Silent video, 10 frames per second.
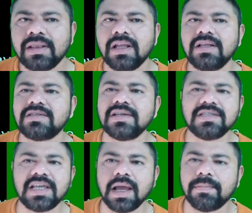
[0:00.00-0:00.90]
Then the
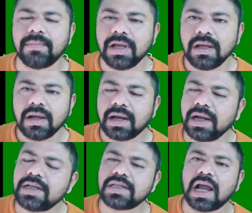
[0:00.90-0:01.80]
cesium,
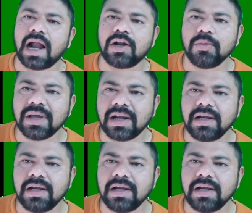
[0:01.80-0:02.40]
its atomic